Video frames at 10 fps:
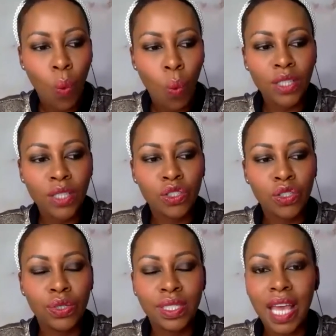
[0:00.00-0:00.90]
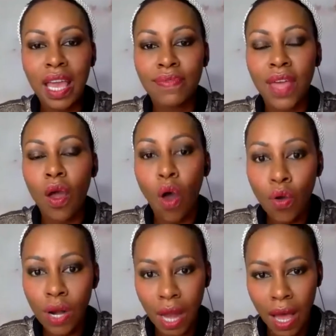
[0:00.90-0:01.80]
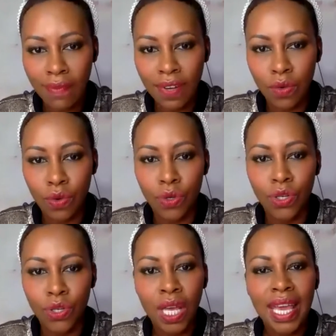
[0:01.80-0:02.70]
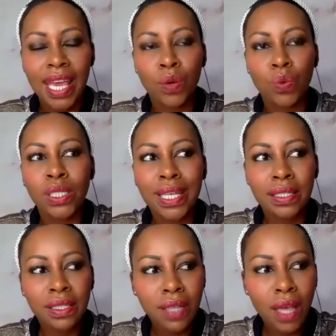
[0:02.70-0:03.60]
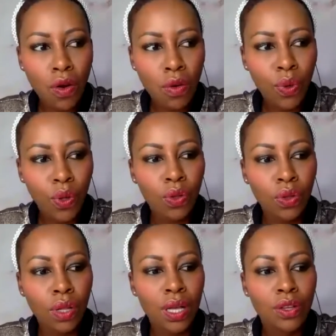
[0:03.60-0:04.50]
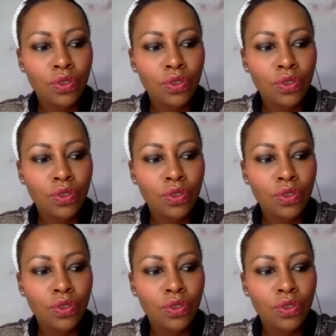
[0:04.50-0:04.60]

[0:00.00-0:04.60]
wants to save their own livelihood, it was a terrible,